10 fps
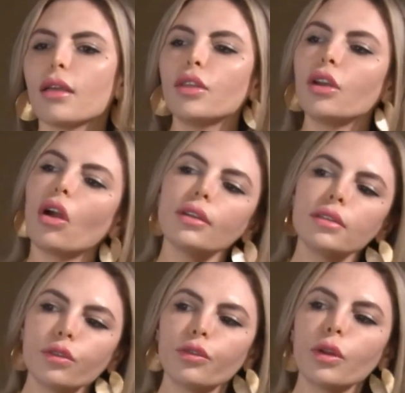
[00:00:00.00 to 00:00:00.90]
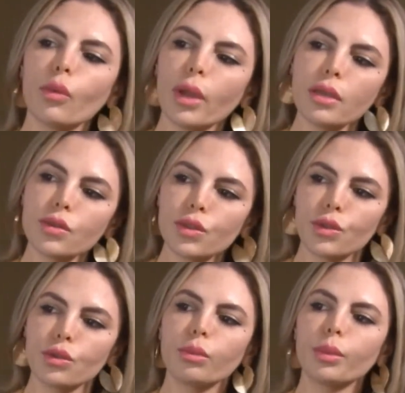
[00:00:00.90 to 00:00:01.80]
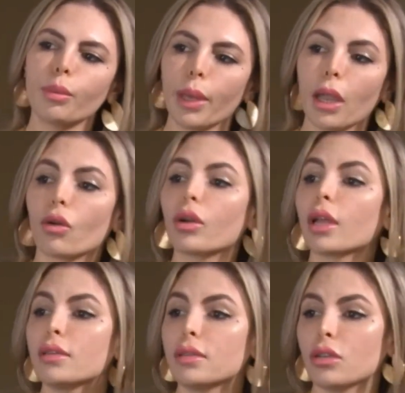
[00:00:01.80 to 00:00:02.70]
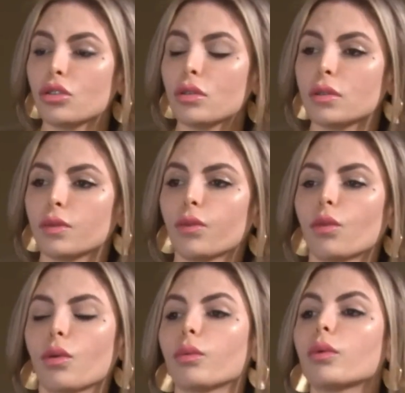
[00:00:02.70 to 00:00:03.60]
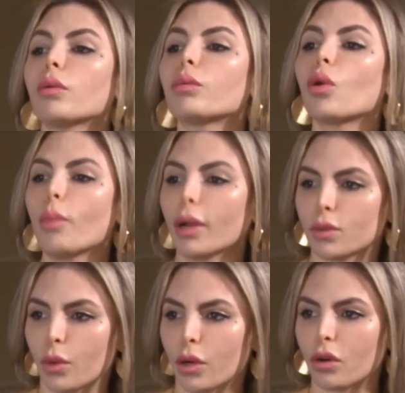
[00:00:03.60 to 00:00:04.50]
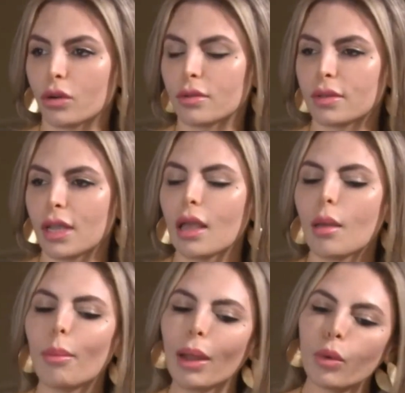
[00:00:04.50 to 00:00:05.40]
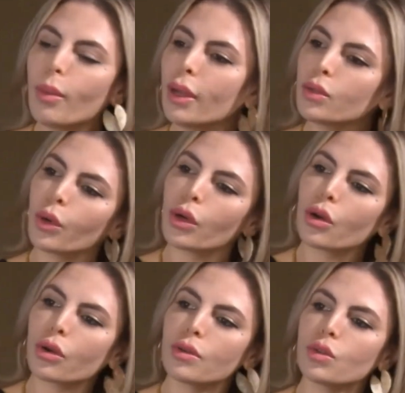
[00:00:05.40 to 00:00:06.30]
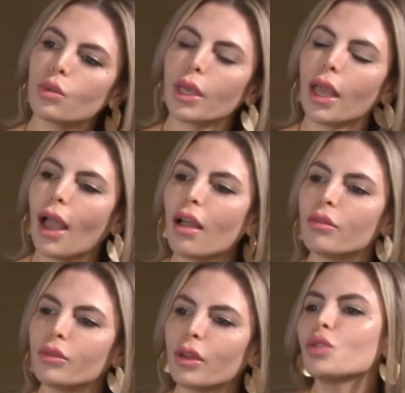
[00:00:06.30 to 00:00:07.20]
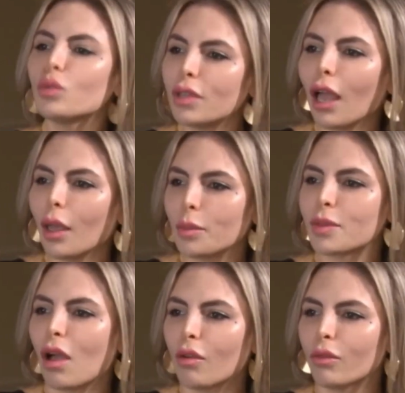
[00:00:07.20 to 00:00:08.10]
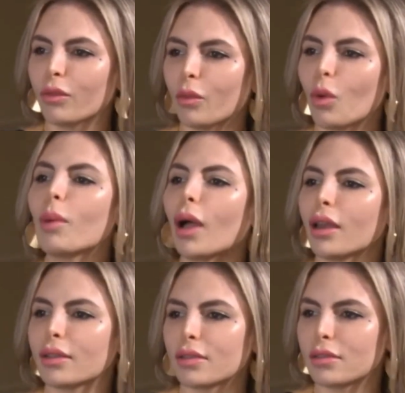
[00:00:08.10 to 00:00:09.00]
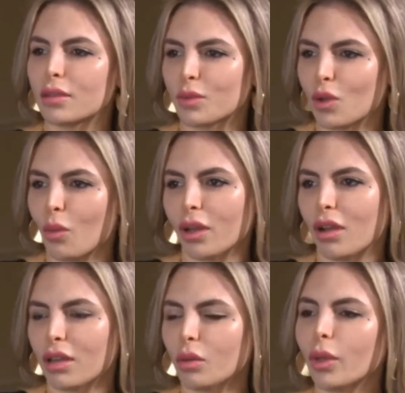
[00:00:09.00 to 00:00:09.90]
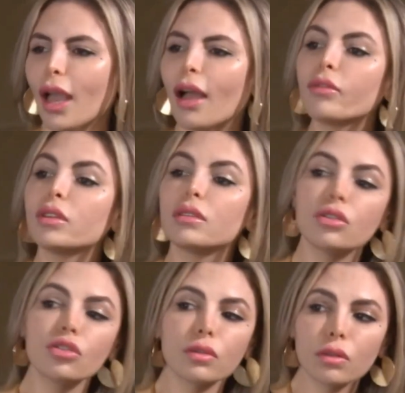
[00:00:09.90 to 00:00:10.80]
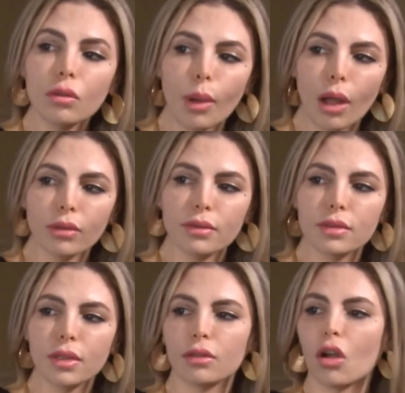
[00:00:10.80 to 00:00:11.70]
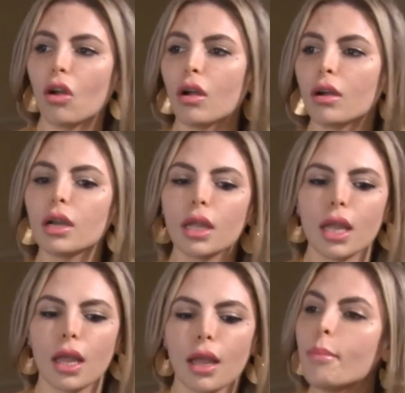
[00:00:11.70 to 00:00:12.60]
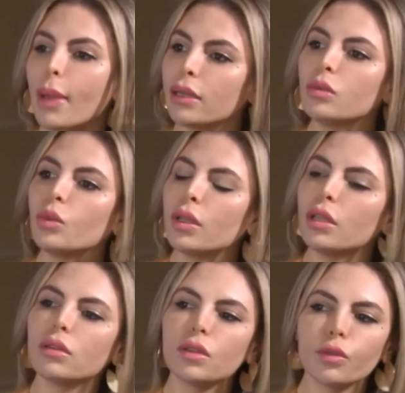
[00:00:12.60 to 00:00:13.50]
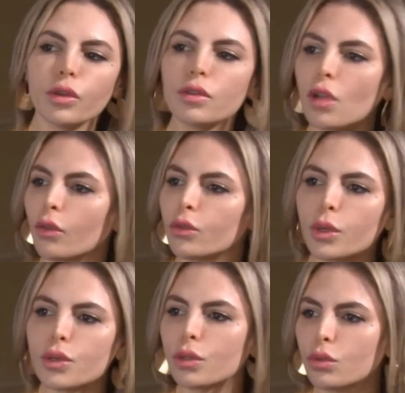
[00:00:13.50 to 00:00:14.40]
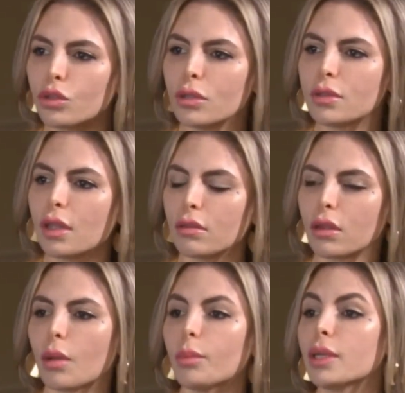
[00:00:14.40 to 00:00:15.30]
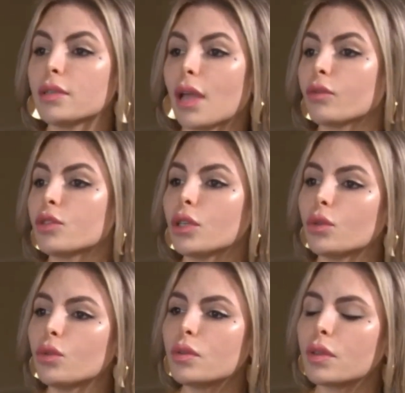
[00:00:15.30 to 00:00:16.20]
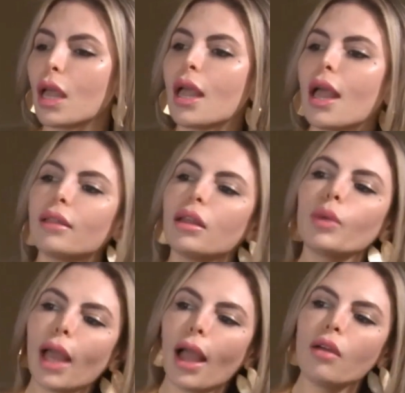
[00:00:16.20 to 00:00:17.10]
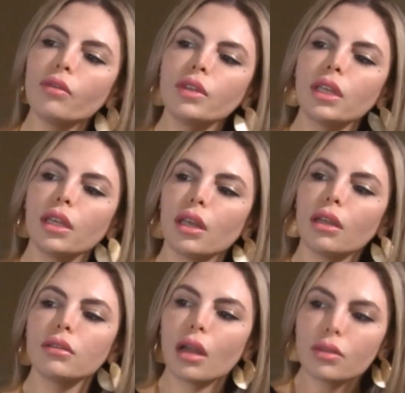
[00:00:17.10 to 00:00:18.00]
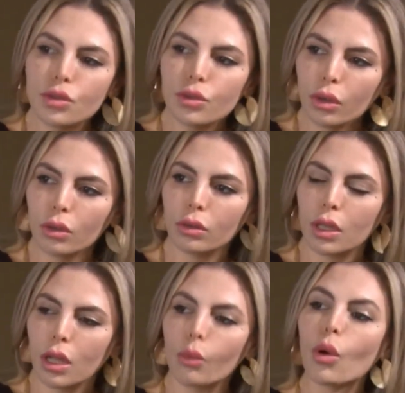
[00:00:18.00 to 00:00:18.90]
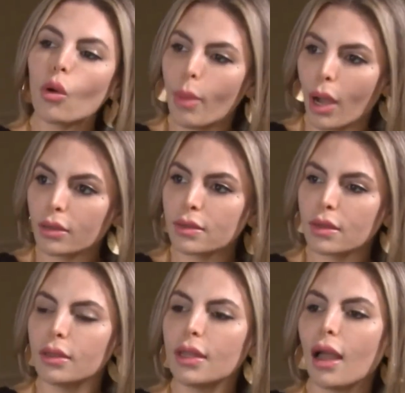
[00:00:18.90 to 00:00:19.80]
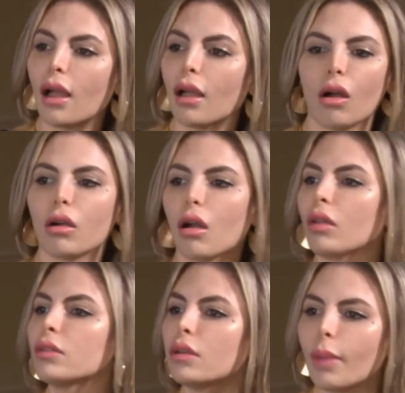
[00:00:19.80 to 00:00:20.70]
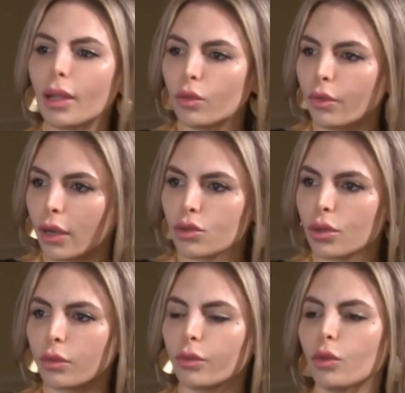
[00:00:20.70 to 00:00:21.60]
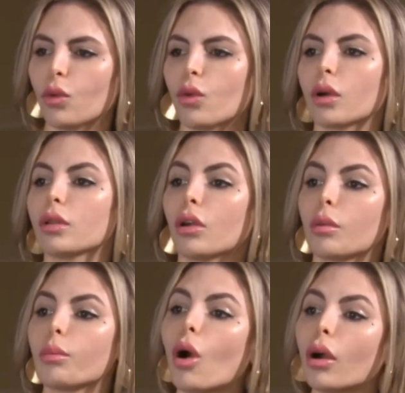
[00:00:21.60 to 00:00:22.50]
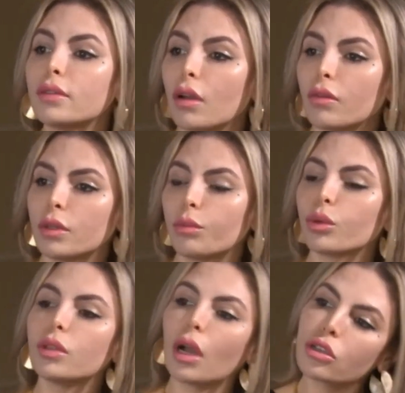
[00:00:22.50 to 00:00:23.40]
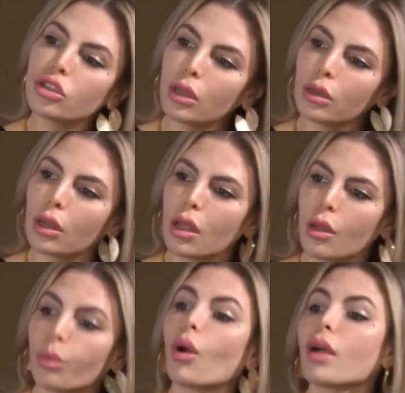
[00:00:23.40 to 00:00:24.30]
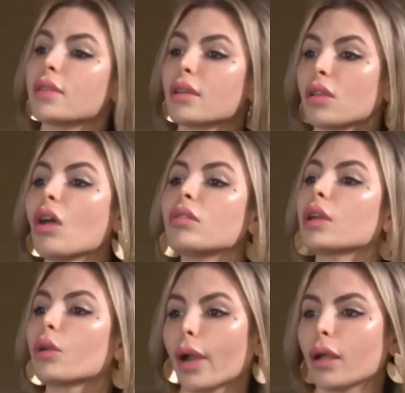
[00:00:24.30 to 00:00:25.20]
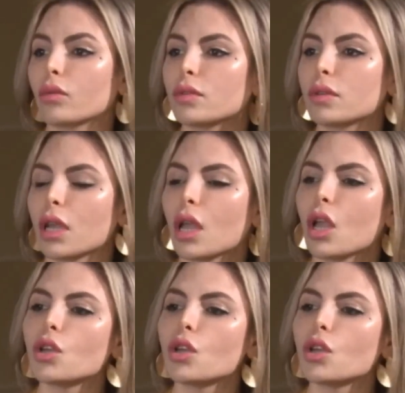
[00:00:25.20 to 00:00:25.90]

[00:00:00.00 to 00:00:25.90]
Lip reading: There are different ways to prepare organizations for robot workers. By robot workers, we have two types of robotic systems going on. We have the digital bots that are embedded within the different software solutions that the companies have to use. And then we have the industrial robots that are on the manufacturing floor, that are part of the production process on the ground.